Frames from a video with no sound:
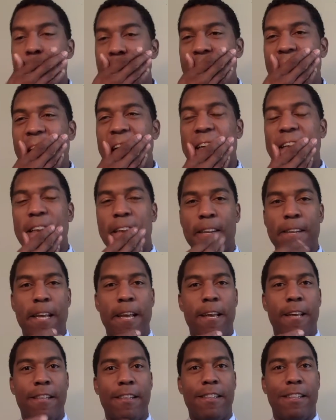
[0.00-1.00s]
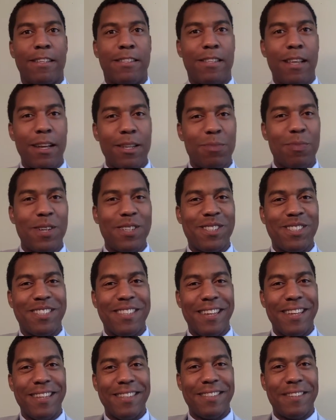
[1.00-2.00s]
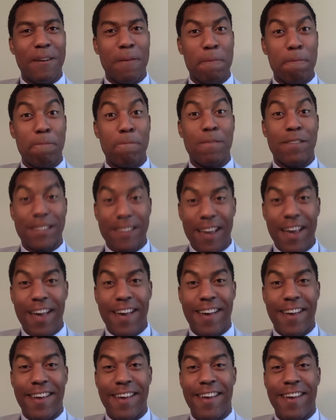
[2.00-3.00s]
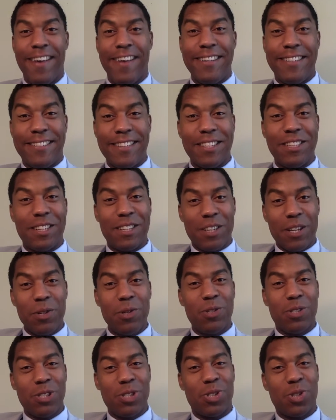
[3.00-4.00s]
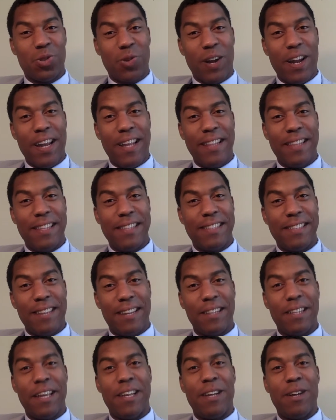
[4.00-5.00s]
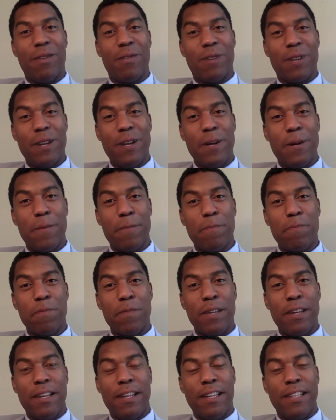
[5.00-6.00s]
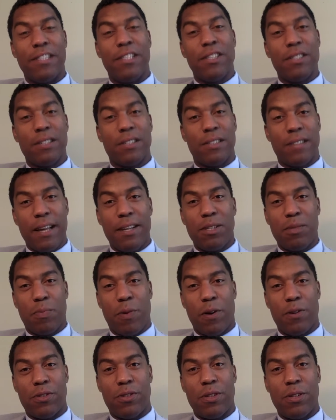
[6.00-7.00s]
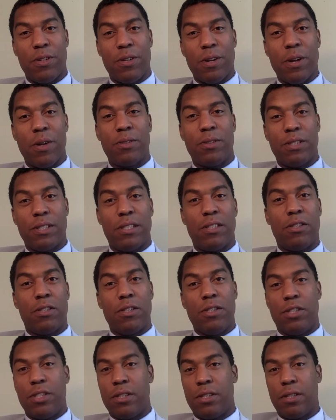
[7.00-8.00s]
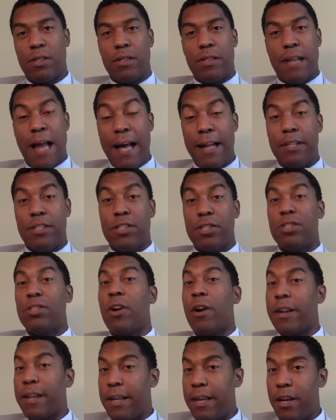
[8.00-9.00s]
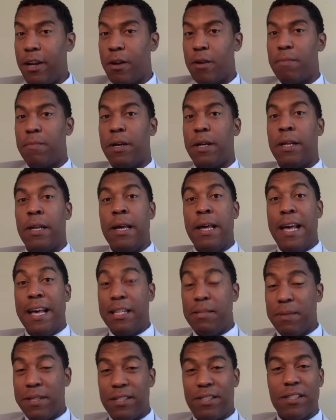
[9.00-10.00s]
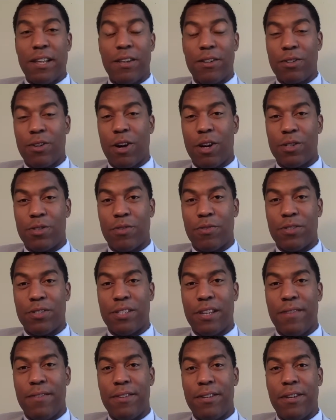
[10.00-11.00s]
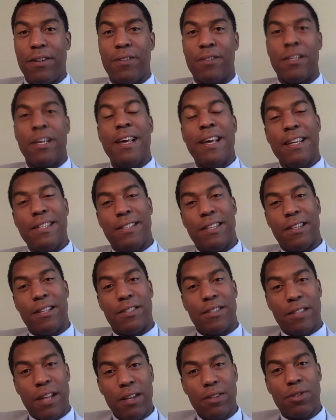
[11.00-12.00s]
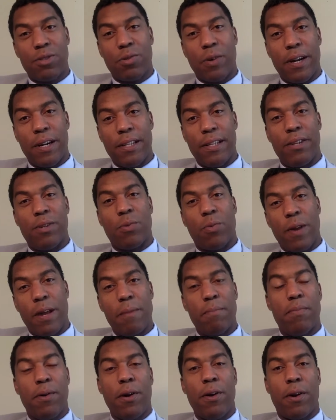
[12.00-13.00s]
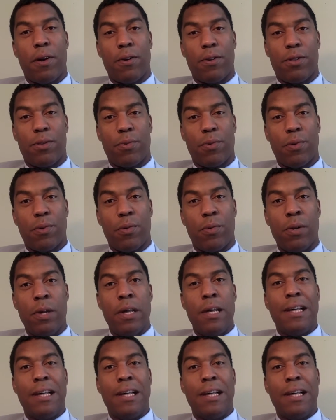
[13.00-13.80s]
And the sales manager says, "Yeah." He said, "The dude just trained this young lady over here, and she's a salesperson, you know, just started here, but has been selling cars for over 7 years. And said the sales training that Durran put her through,